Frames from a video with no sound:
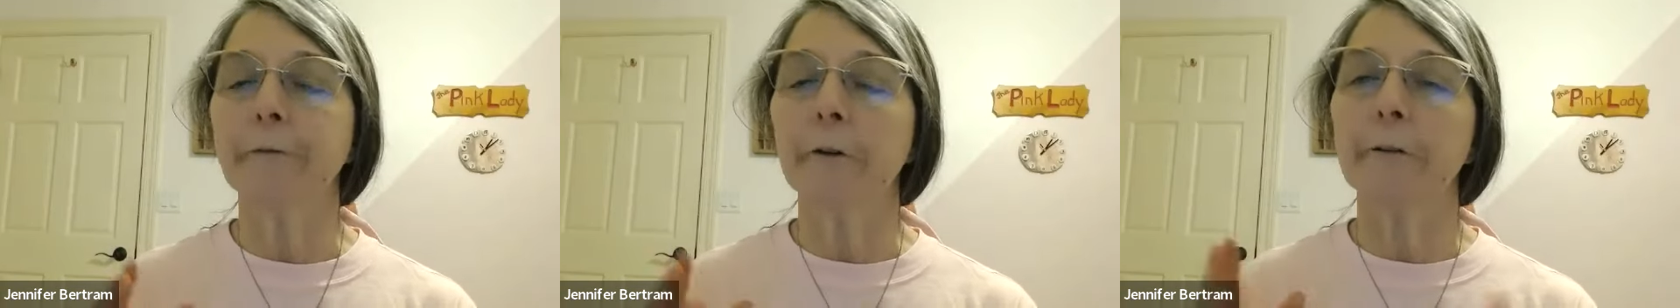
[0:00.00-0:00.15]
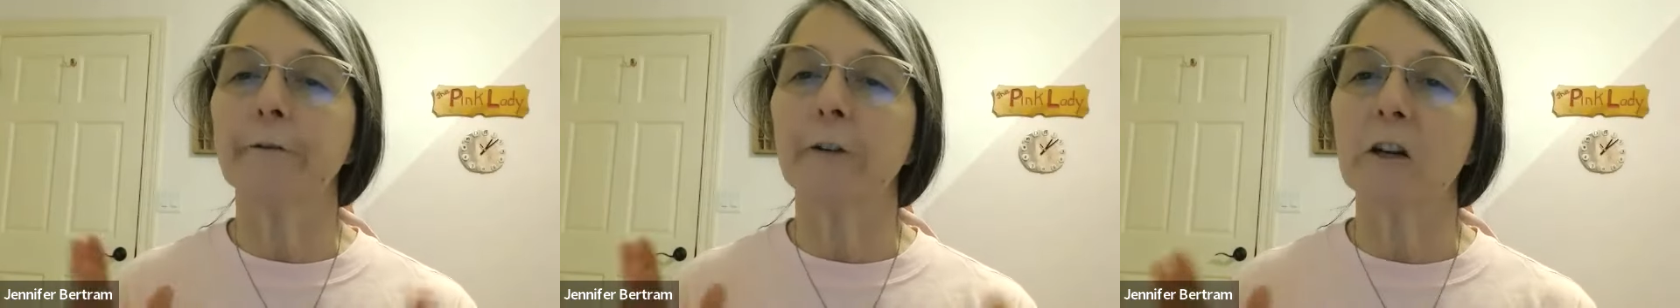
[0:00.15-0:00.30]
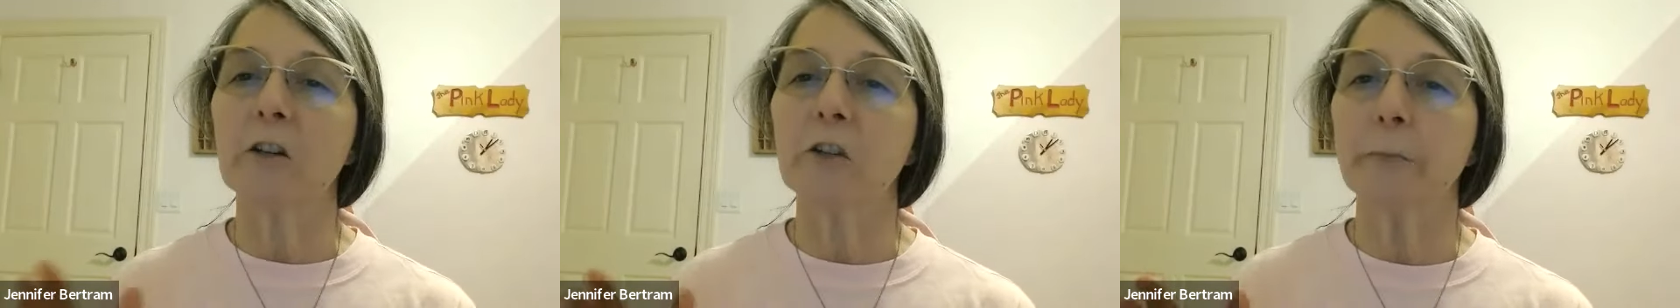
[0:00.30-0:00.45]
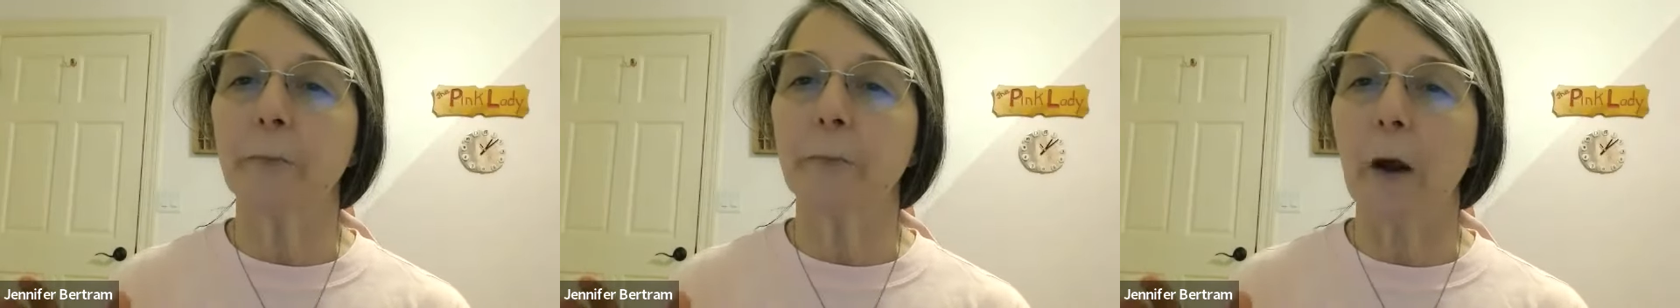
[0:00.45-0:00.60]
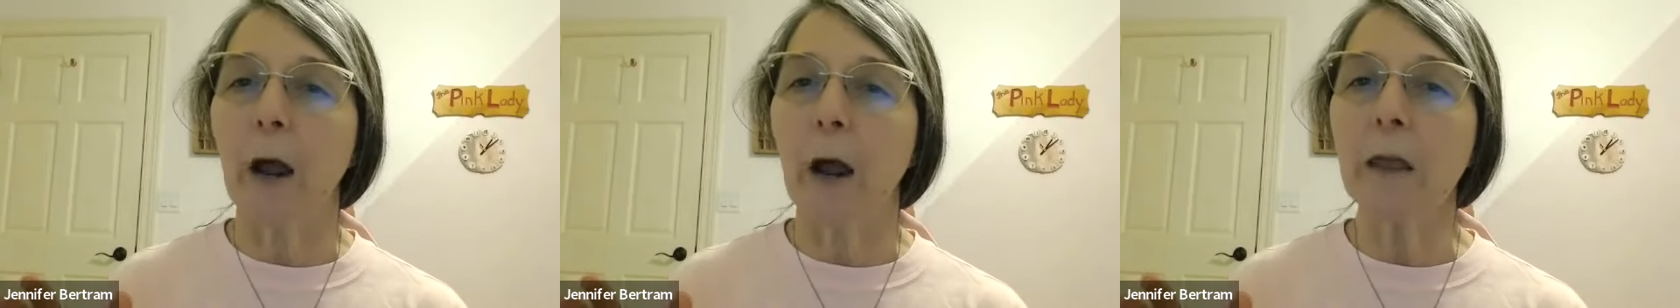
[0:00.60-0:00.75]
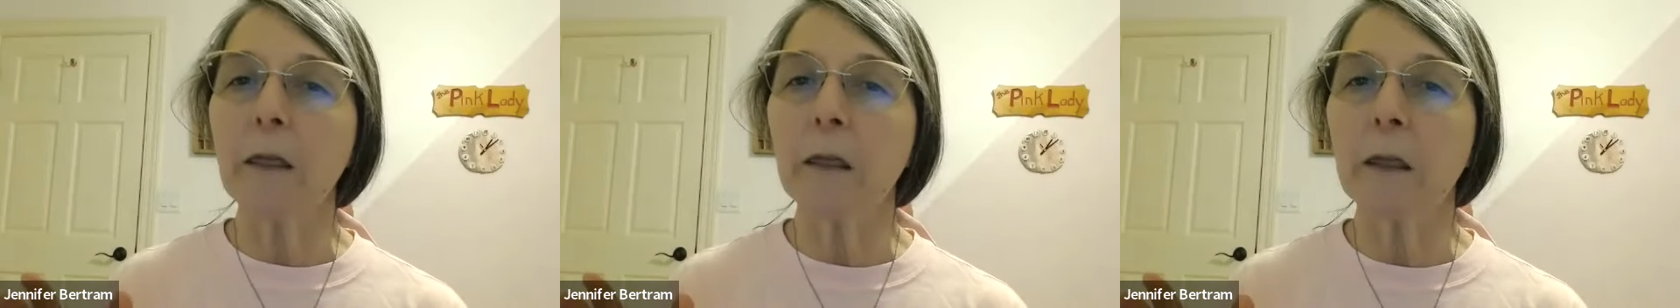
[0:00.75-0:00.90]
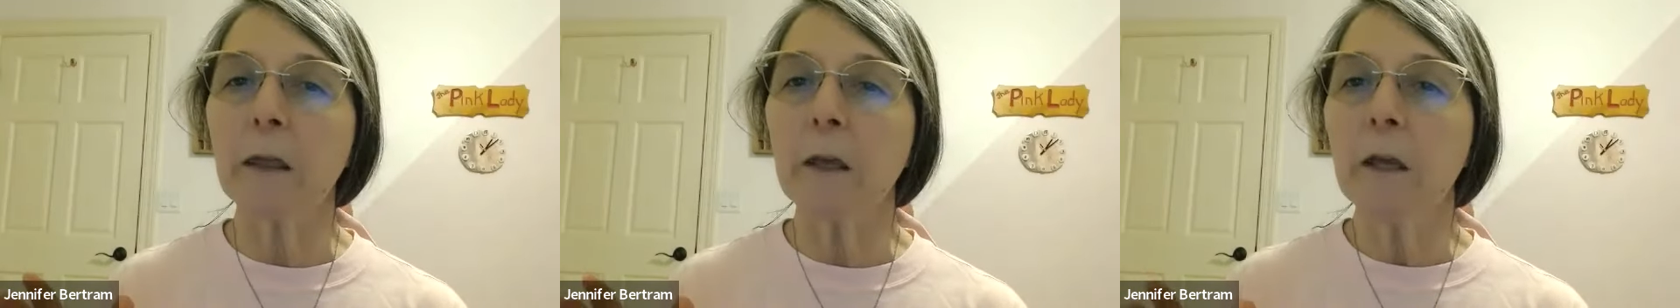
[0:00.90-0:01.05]
for fresh
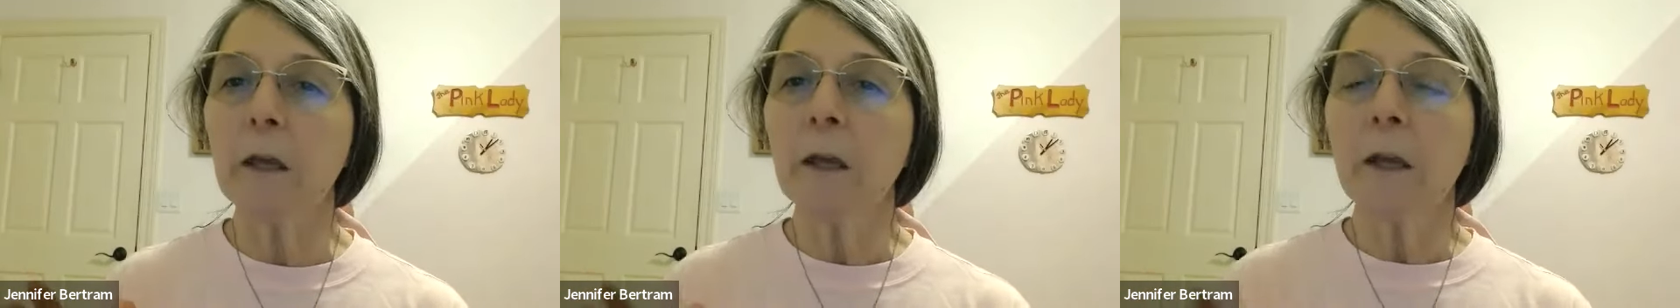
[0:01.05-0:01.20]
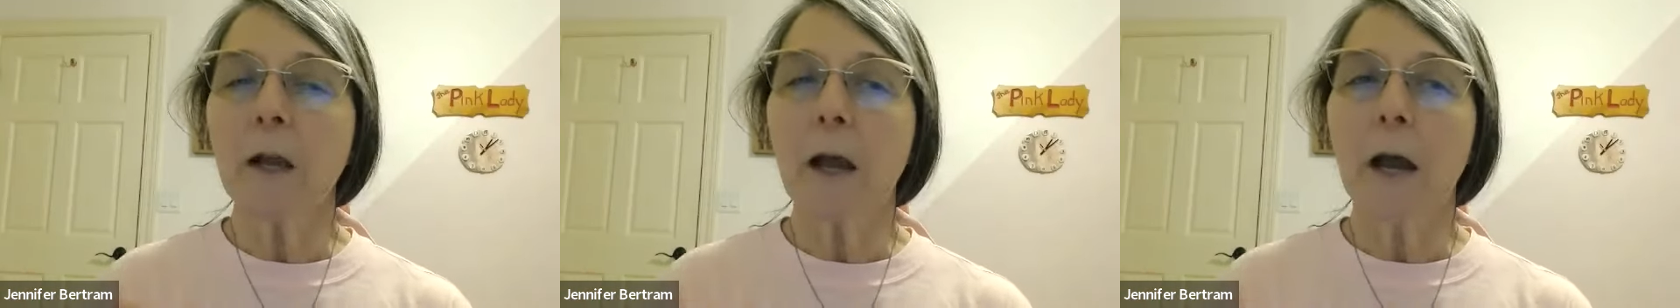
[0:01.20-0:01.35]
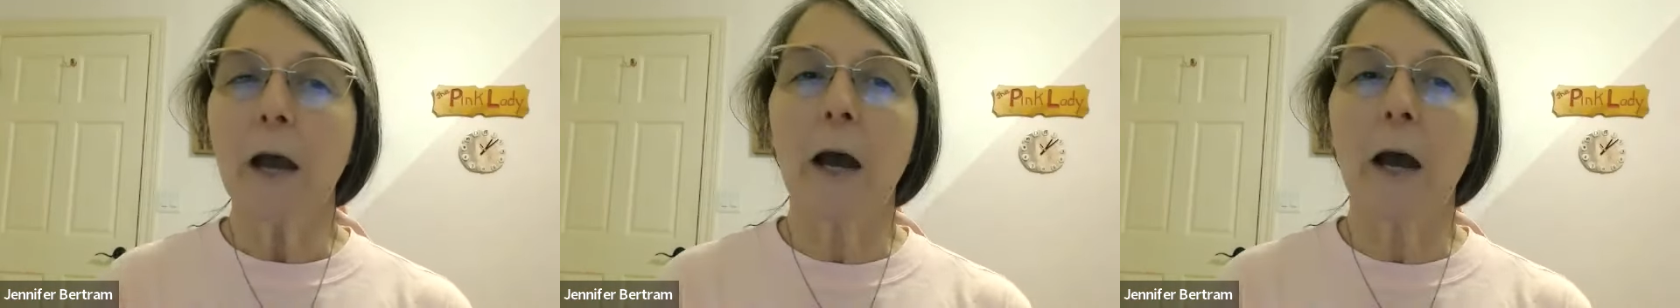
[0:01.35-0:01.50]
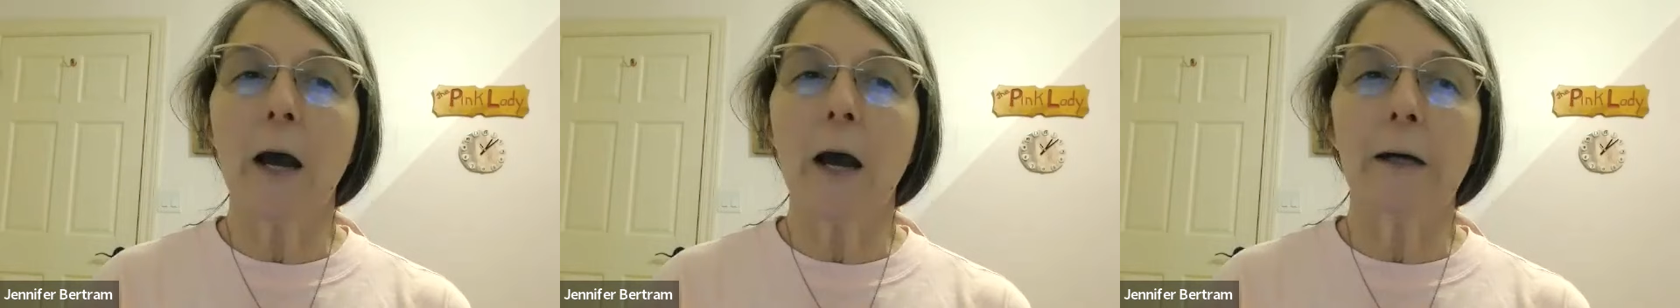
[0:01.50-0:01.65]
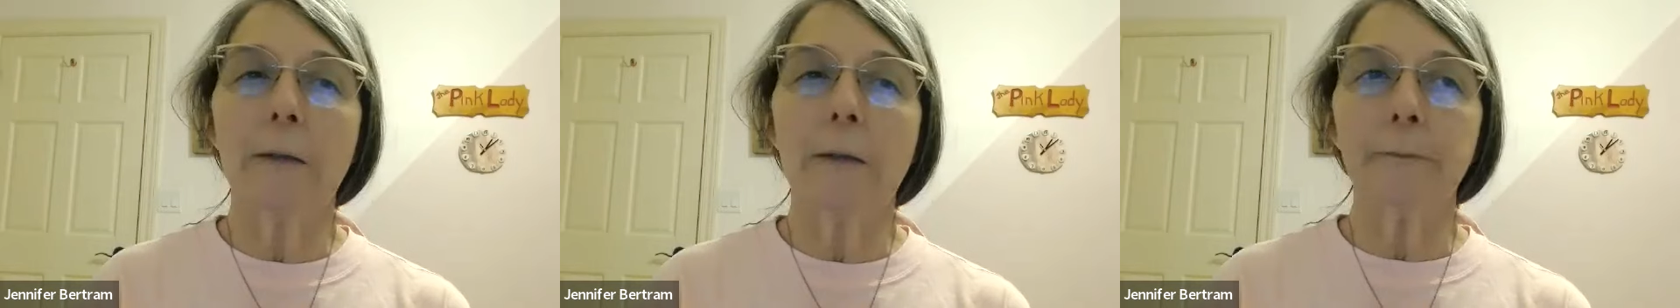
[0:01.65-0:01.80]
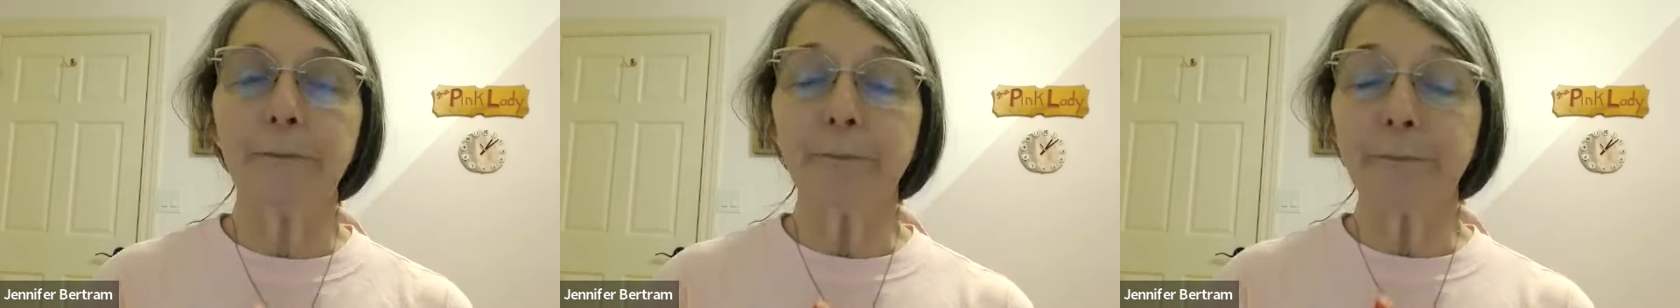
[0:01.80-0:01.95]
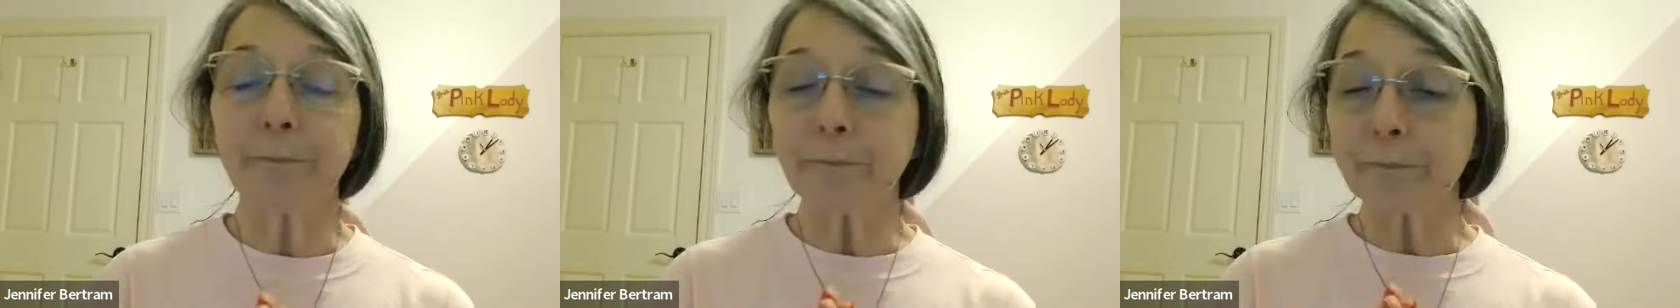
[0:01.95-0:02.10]
breath.
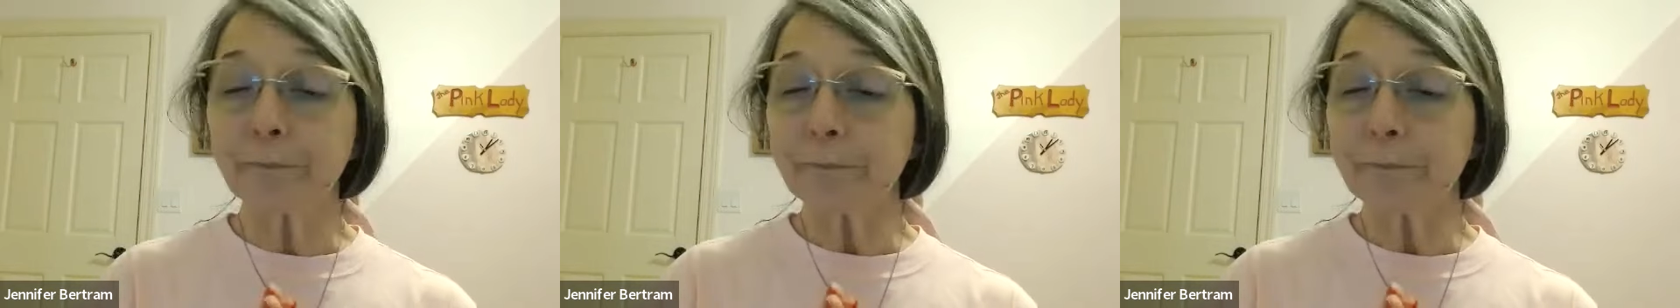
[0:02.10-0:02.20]
It's